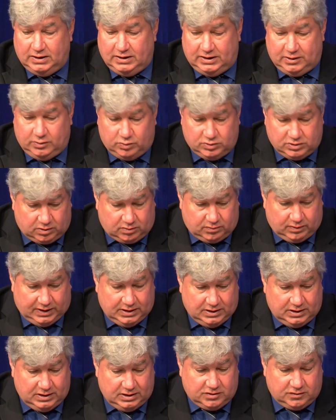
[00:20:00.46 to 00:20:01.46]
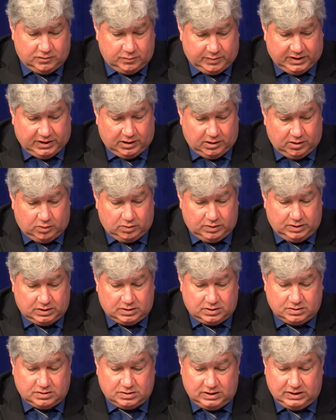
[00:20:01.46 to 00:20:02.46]
It was a great initiative, but I know that
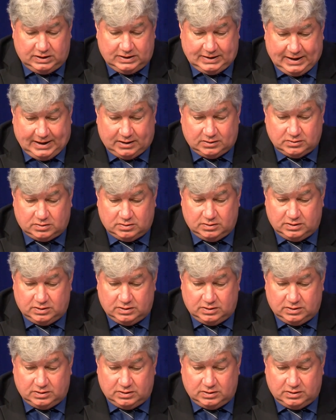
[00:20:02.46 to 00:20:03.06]
the city council,